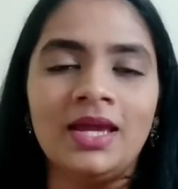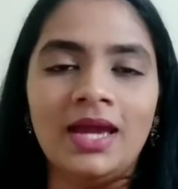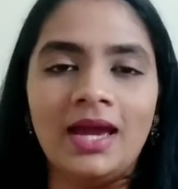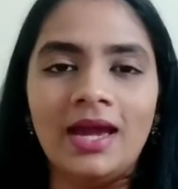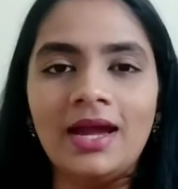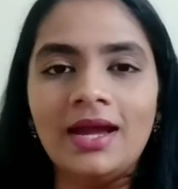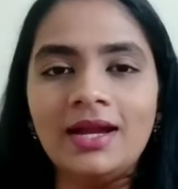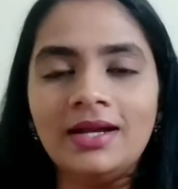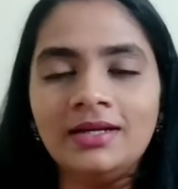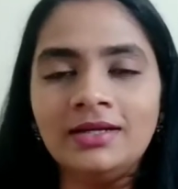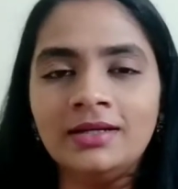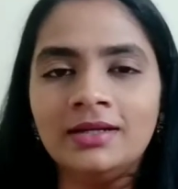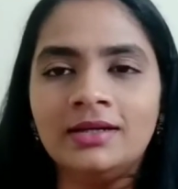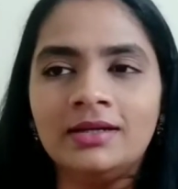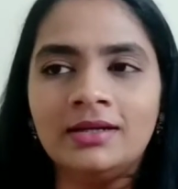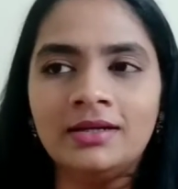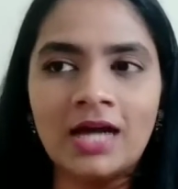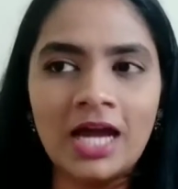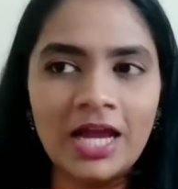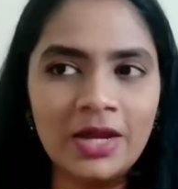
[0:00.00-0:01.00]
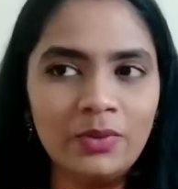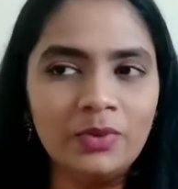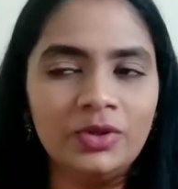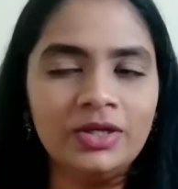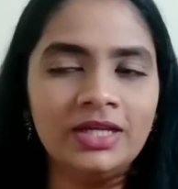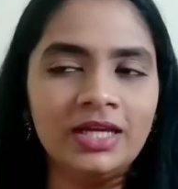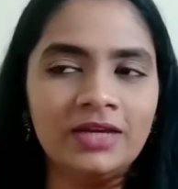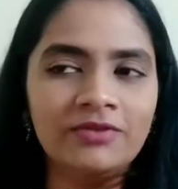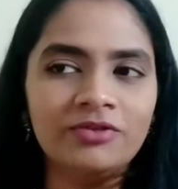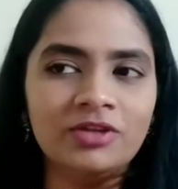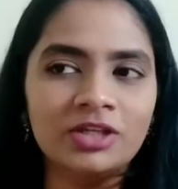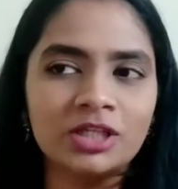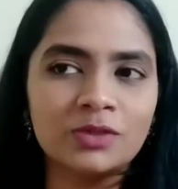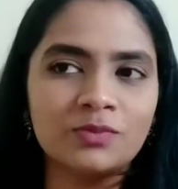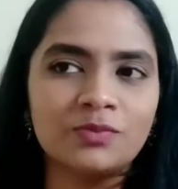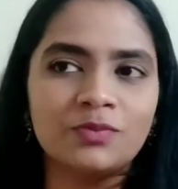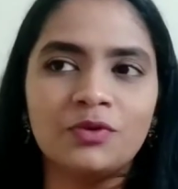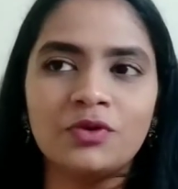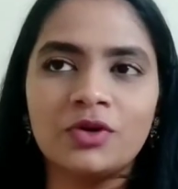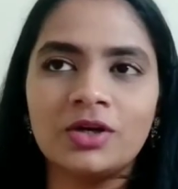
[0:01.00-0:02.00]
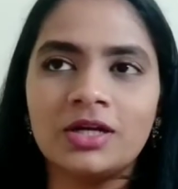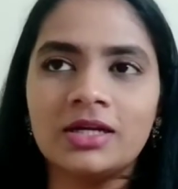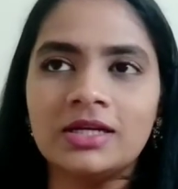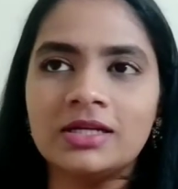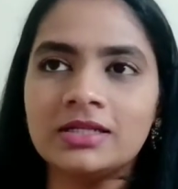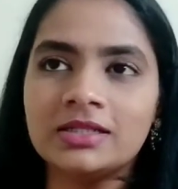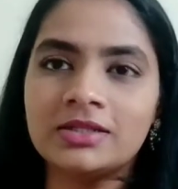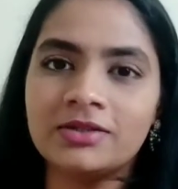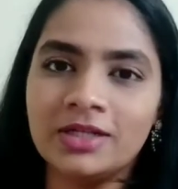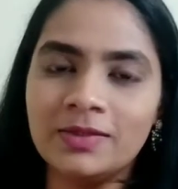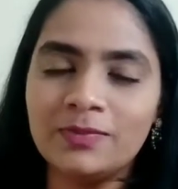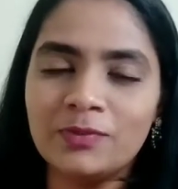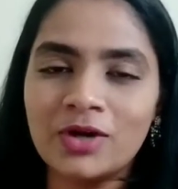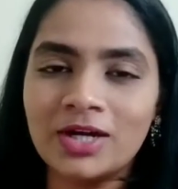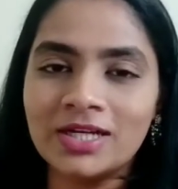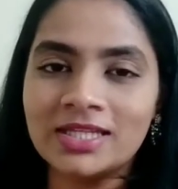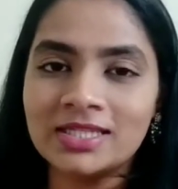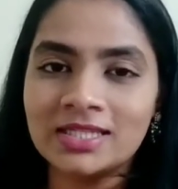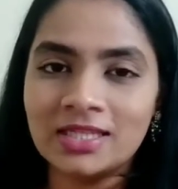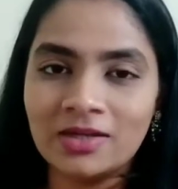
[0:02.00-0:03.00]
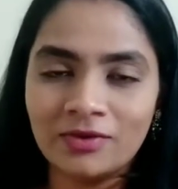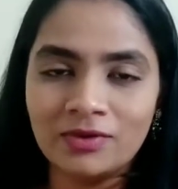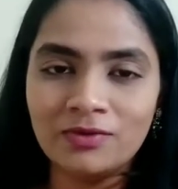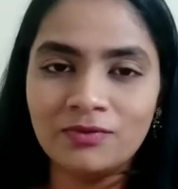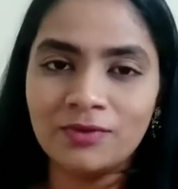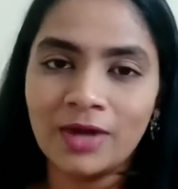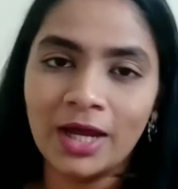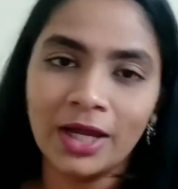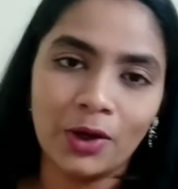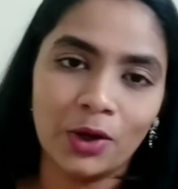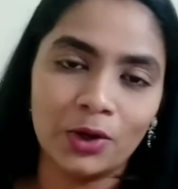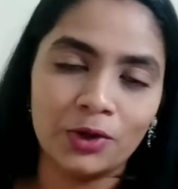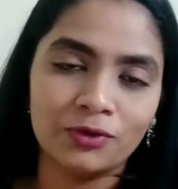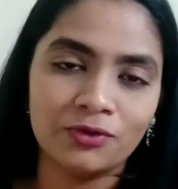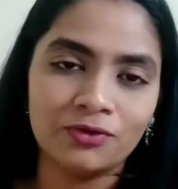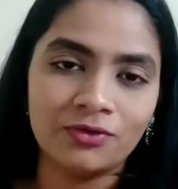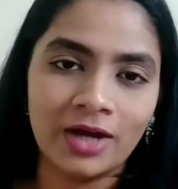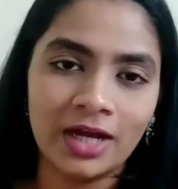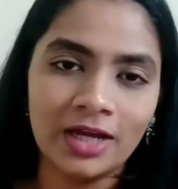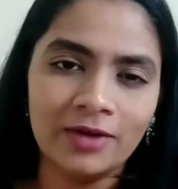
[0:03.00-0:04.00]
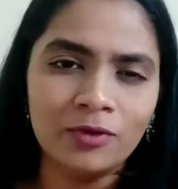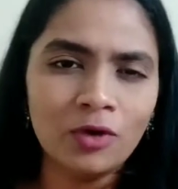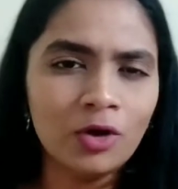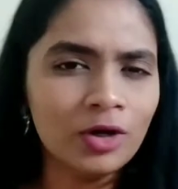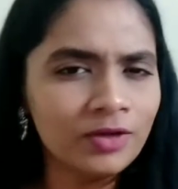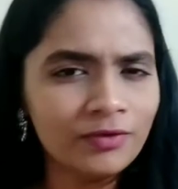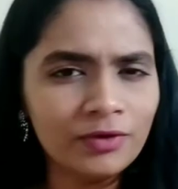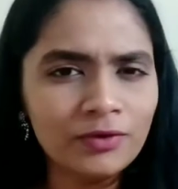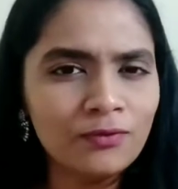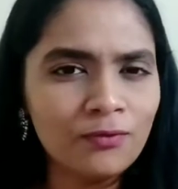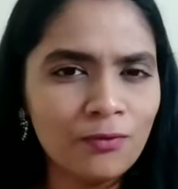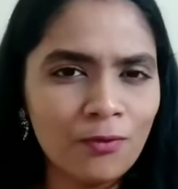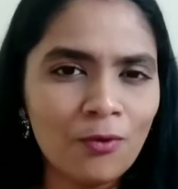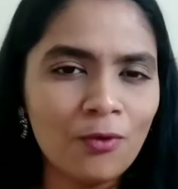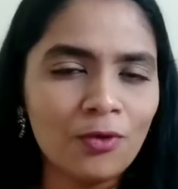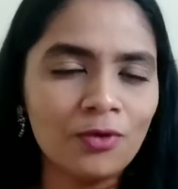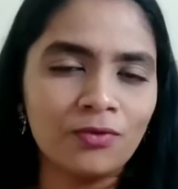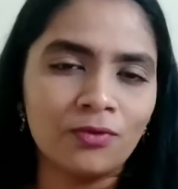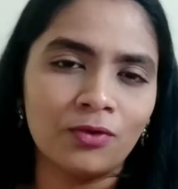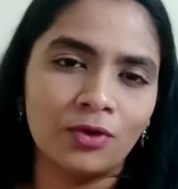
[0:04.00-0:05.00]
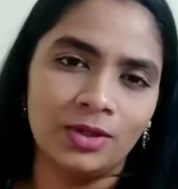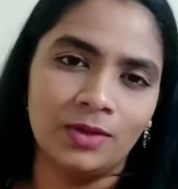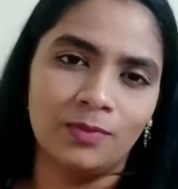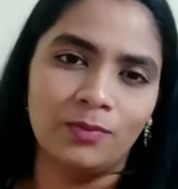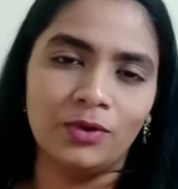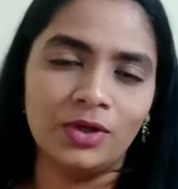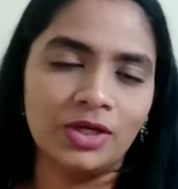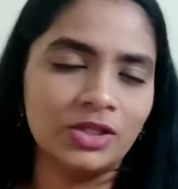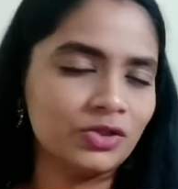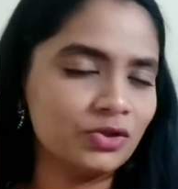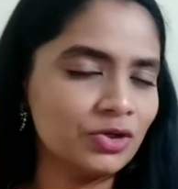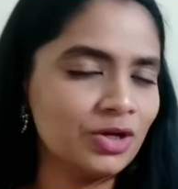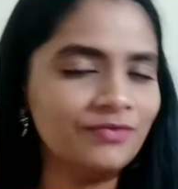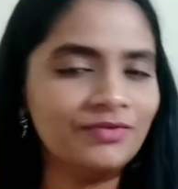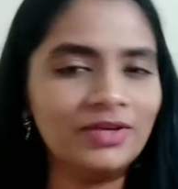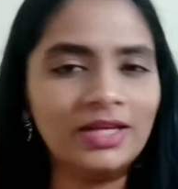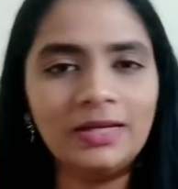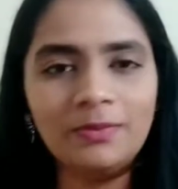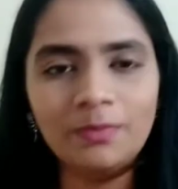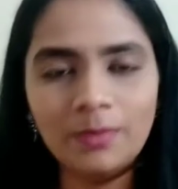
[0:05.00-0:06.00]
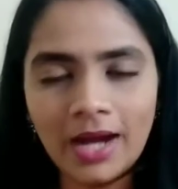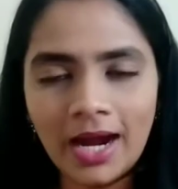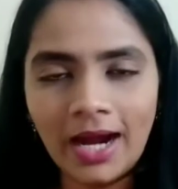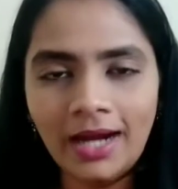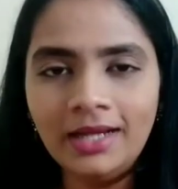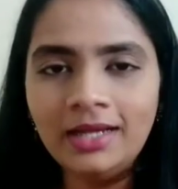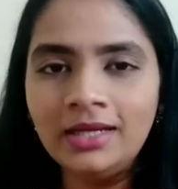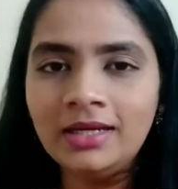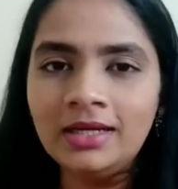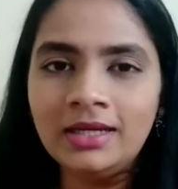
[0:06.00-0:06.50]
And I would give this book 3.75 out of 5, or even 4 for the book. It's not very bad.